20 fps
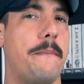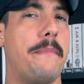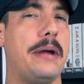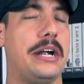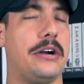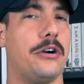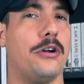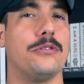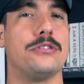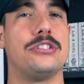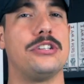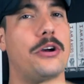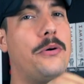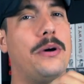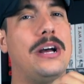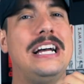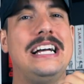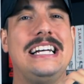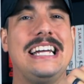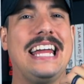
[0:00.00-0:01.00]
Barrow.
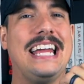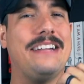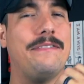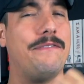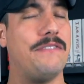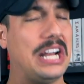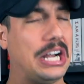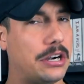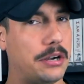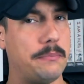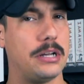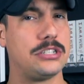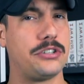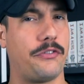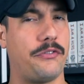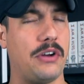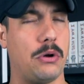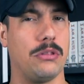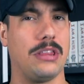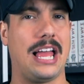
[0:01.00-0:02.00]
So it very much
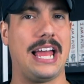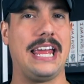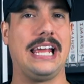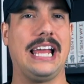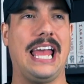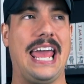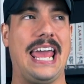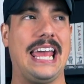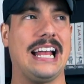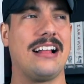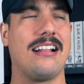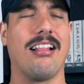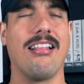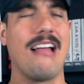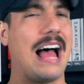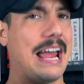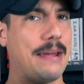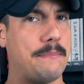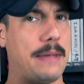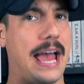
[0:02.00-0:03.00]
felt like a
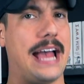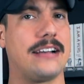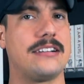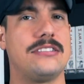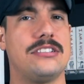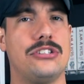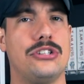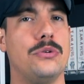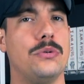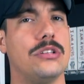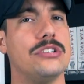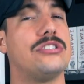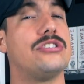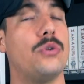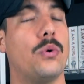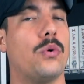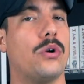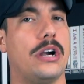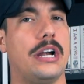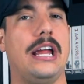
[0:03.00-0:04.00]
climax to the
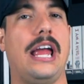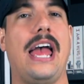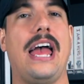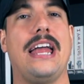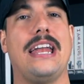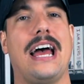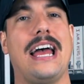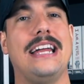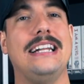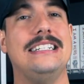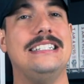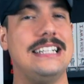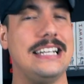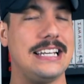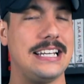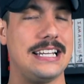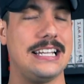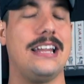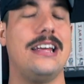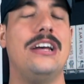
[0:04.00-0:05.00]
story, and I
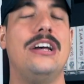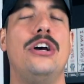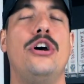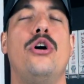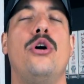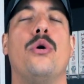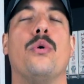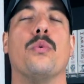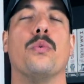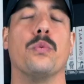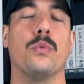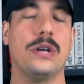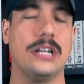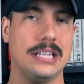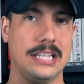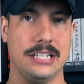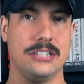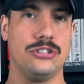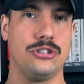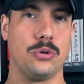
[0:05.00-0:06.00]
did
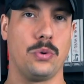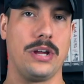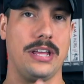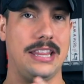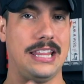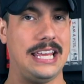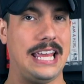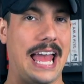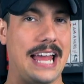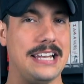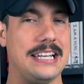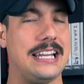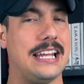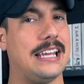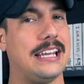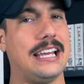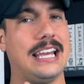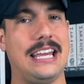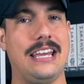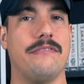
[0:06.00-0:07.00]
really enjoy the
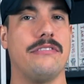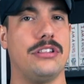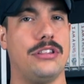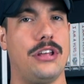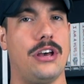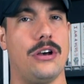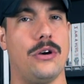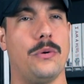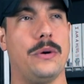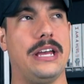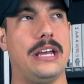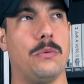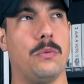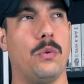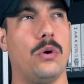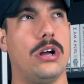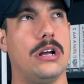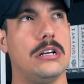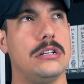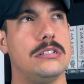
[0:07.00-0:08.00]
ending, even though it
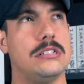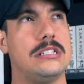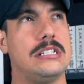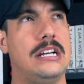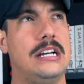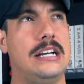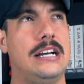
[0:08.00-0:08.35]
was